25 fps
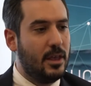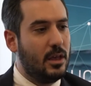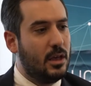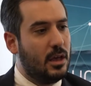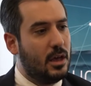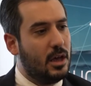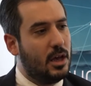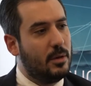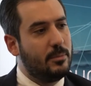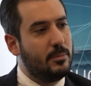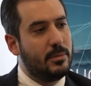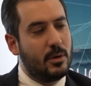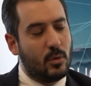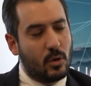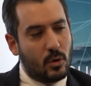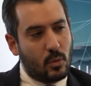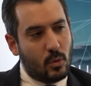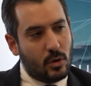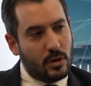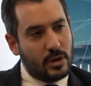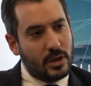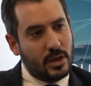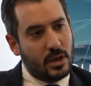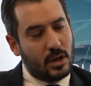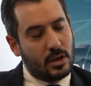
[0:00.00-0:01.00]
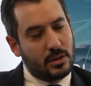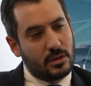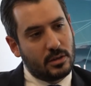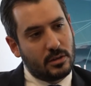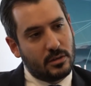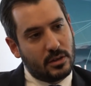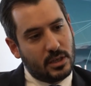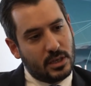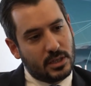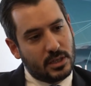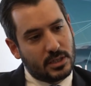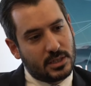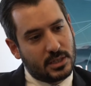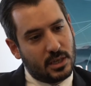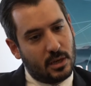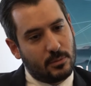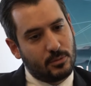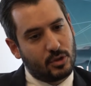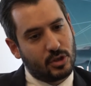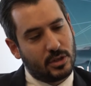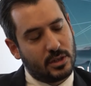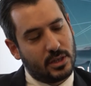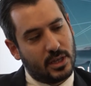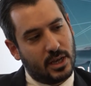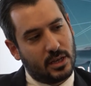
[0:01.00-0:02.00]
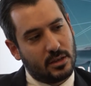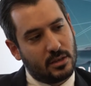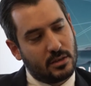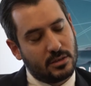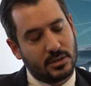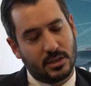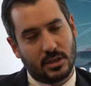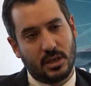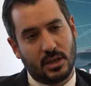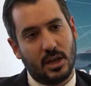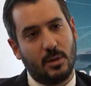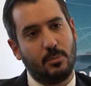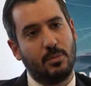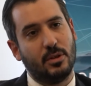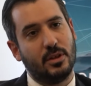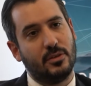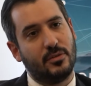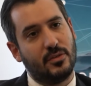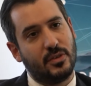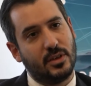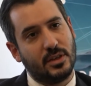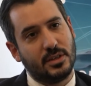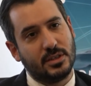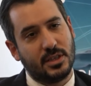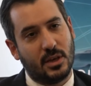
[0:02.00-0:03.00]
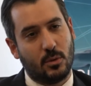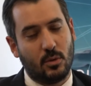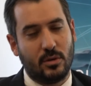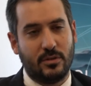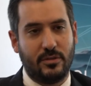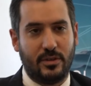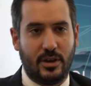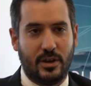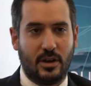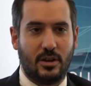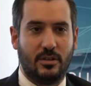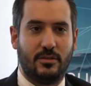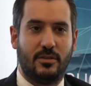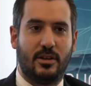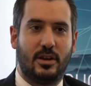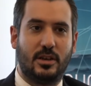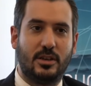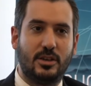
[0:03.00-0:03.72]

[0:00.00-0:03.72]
But we're working under the assumption that there's a couple of things that we're very, very